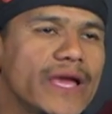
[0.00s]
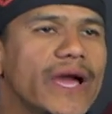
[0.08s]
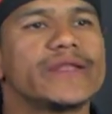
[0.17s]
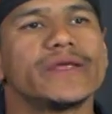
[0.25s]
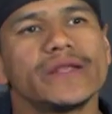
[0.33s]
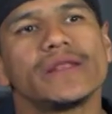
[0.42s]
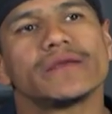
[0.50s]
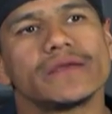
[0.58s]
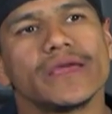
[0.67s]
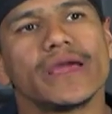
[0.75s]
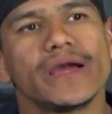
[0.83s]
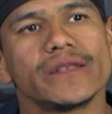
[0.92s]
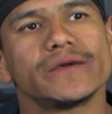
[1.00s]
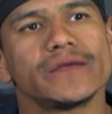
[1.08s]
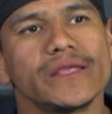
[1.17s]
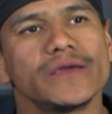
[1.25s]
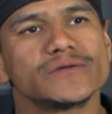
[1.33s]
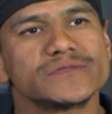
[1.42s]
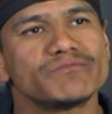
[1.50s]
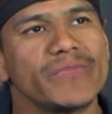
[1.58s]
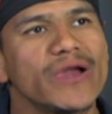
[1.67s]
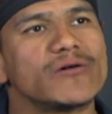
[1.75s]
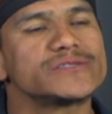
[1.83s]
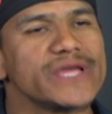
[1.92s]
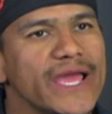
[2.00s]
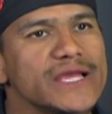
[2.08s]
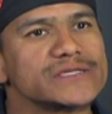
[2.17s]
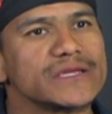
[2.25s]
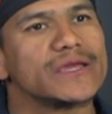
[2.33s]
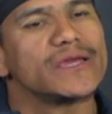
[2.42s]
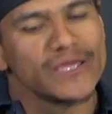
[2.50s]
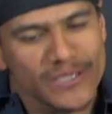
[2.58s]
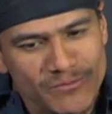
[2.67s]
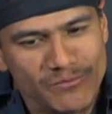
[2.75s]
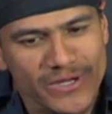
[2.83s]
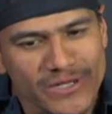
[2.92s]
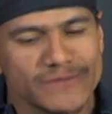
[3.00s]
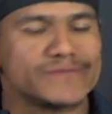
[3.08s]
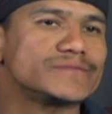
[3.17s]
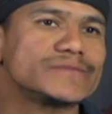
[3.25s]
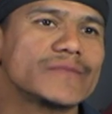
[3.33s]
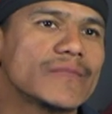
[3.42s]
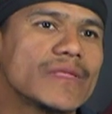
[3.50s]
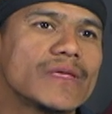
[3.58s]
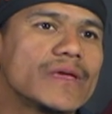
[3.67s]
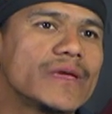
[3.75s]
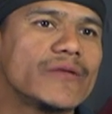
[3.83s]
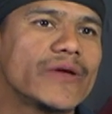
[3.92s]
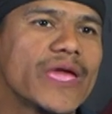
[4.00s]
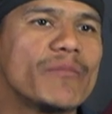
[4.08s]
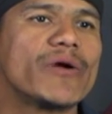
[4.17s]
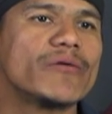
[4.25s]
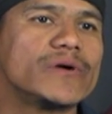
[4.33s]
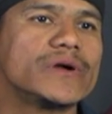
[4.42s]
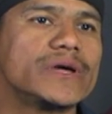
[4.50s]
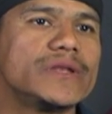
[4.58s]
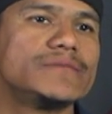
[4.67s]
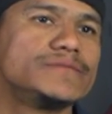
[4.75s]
got done, it got done. It was a big old task, but you know, it came out real good.